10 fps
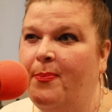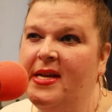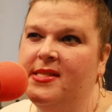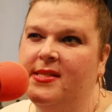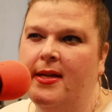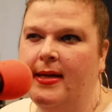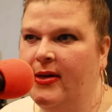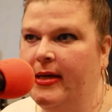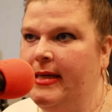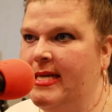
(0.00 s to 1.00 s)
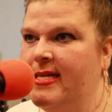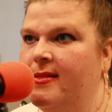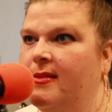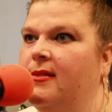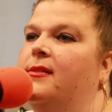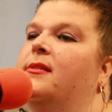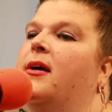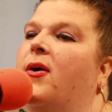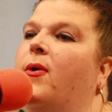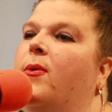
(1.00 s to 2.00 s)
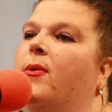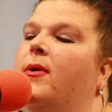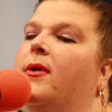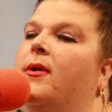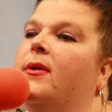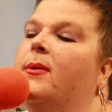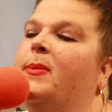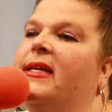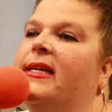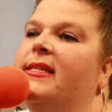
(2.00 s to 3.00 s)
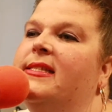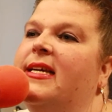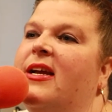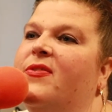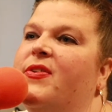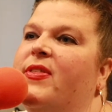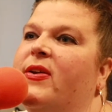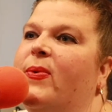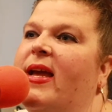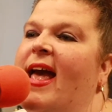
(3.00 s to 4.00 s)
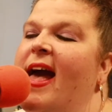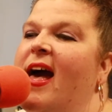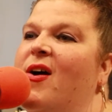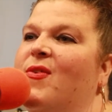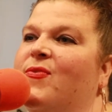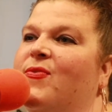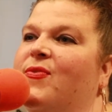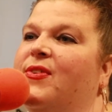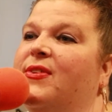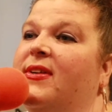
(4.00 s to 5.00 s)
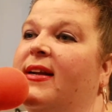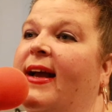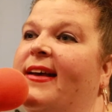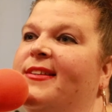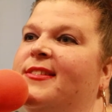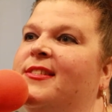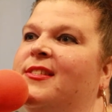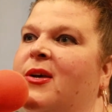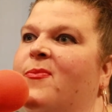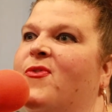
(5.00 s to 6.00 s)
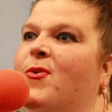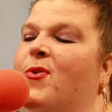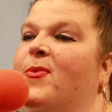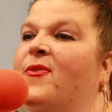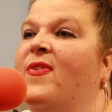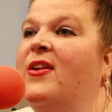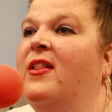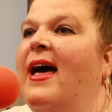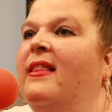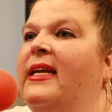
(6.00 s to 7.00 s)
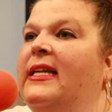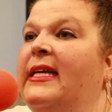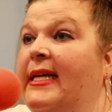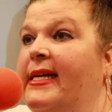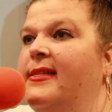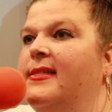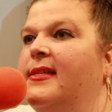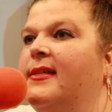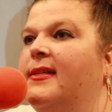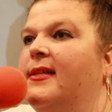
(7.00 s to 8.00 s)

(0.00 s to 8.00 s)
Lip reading: Based on ingredients. So, but like I said, everything we have has some form of phenylalanine in it.